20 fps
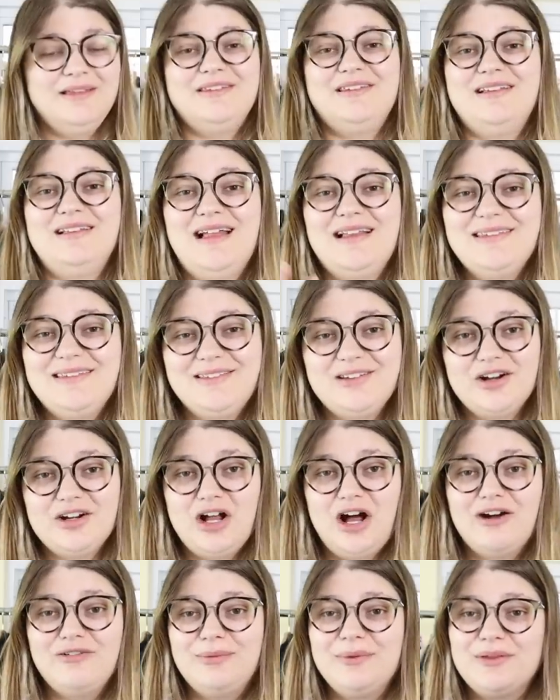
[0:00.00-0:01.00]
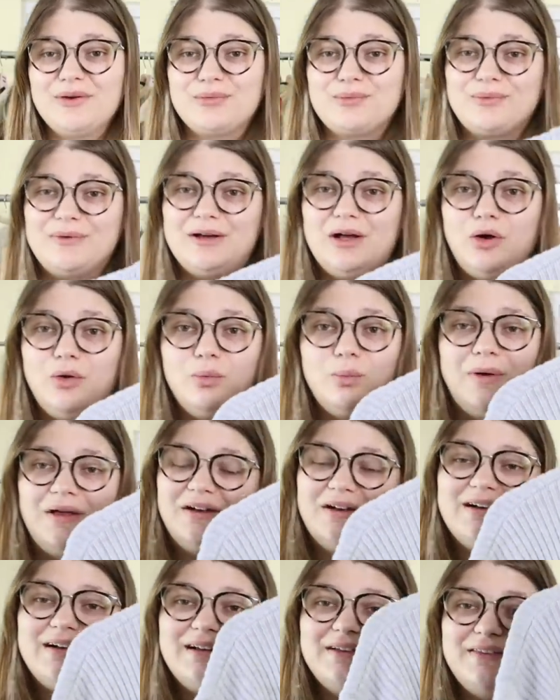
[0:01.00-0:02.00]
So let's start off with a real
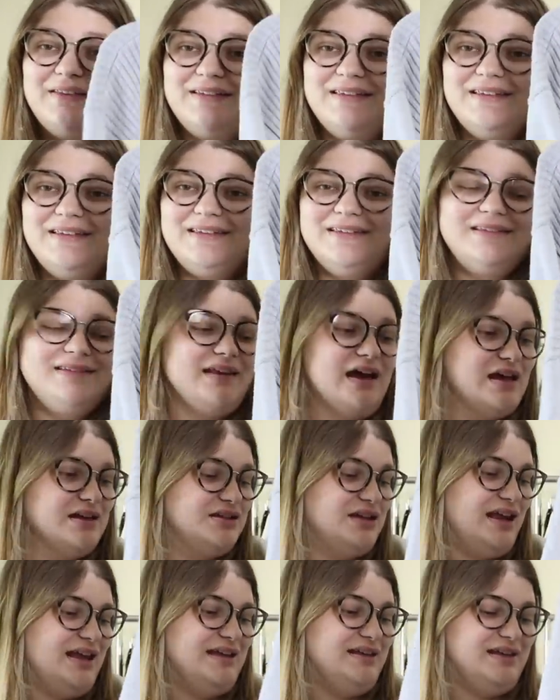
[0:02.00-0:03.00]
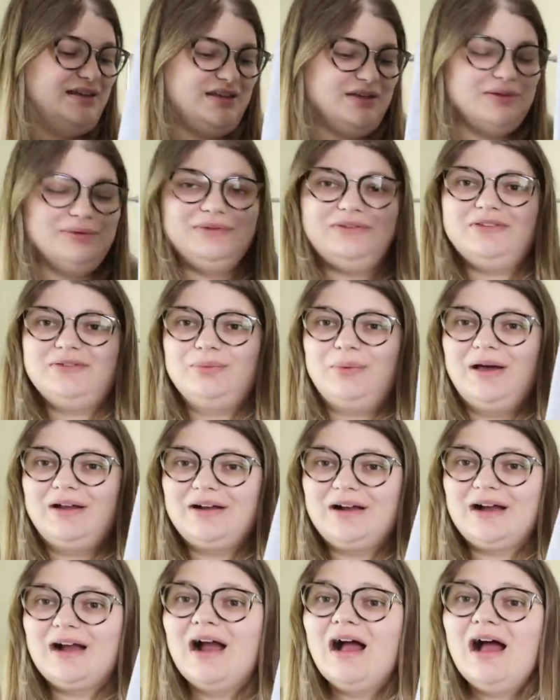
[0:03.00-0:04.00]
winner. This is such a cute
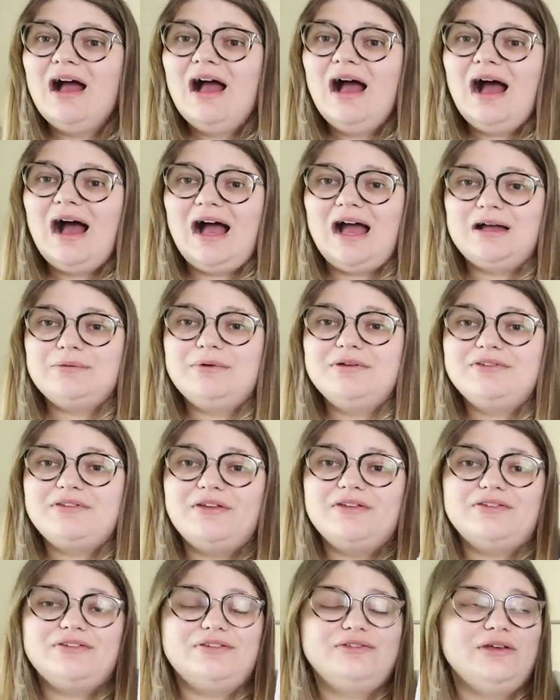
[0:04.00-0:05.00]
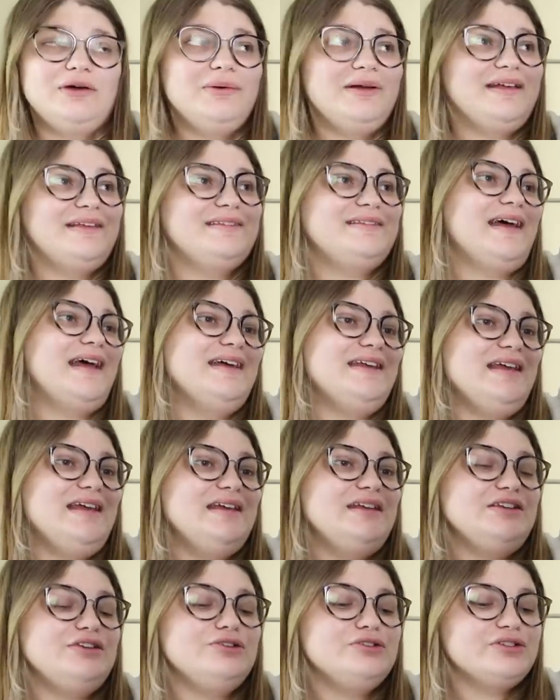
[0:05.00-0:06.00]
sweater. I was so
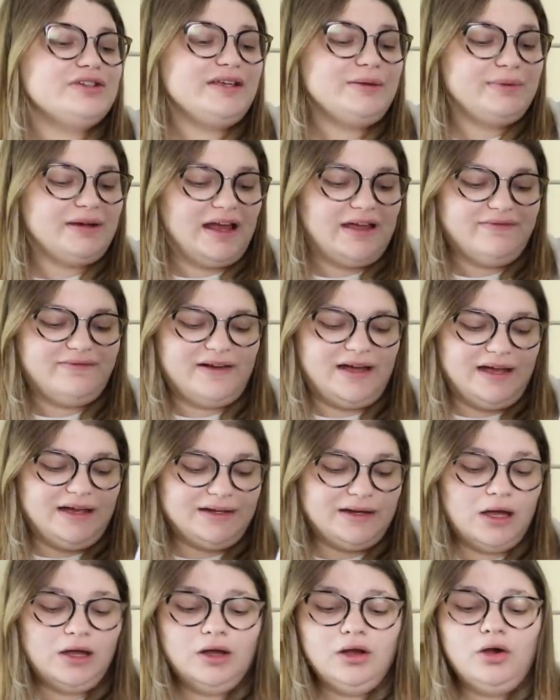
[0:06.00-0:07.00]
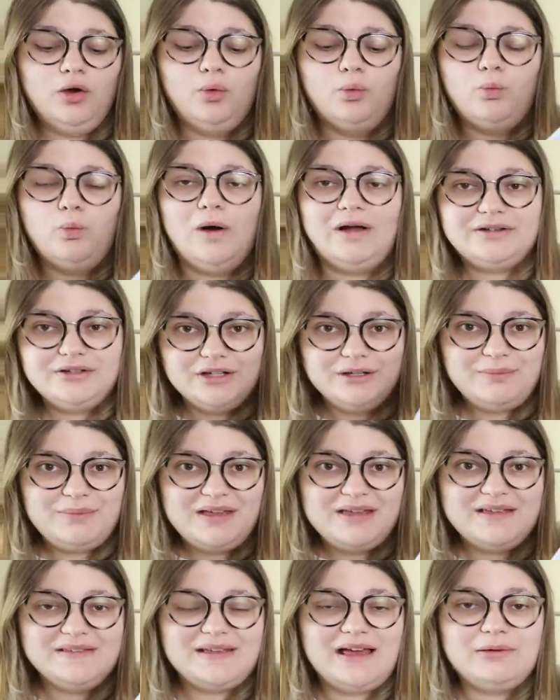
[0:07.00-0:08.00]
excited. Usually when I find one good
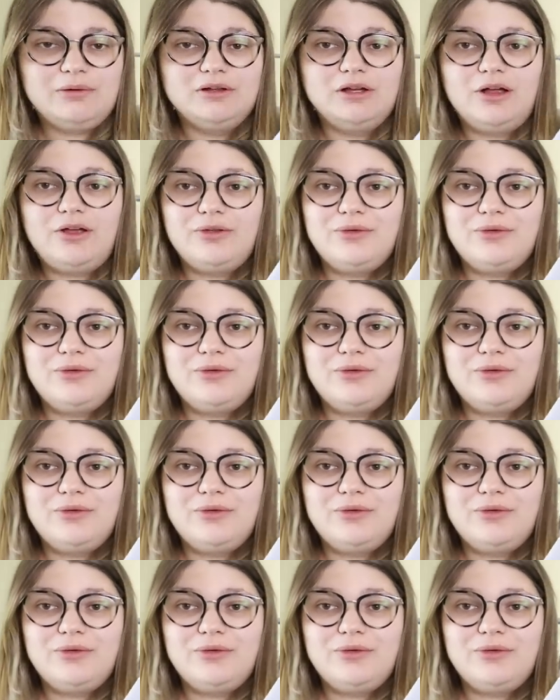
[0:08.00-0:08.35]
piece, I will look